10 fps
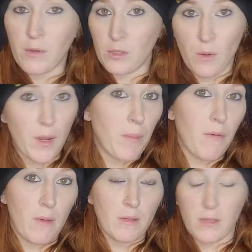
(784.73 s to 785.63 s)
there's no way to
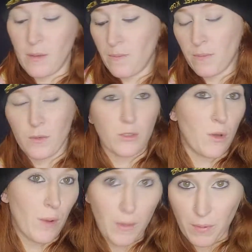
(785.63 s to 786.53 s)
prevent it. There's no
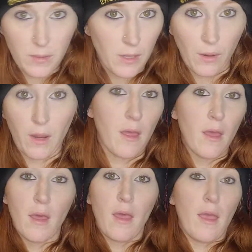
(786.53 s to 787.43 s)
way to predict it.
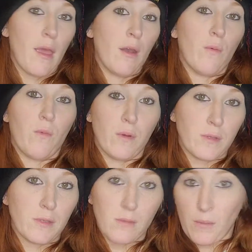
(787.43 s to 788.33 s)
And once
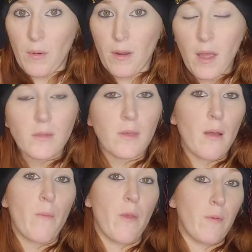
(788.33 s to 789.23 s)
the pony gets
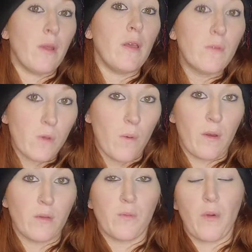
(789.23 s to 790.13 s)
it, if it is going
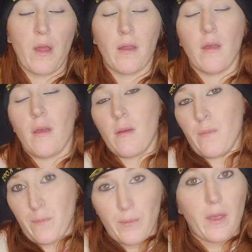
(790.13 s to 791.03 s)
to spread,
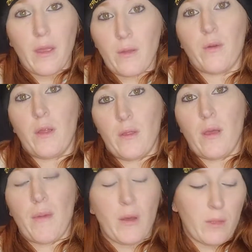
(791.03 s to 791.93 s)
you can't do anything
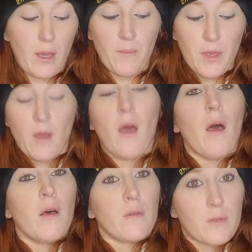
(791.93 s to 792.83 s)
about that.
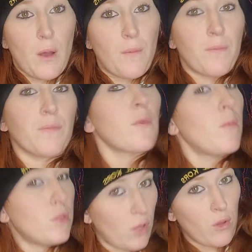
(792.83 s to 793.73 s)
So, let
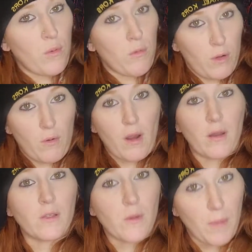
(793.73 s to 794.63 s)
me show you what regrind
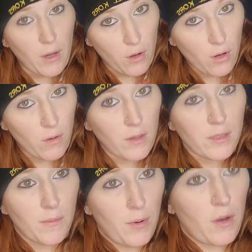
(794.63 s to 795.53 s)
is on my
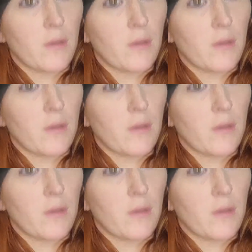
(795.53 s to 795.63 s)
current Party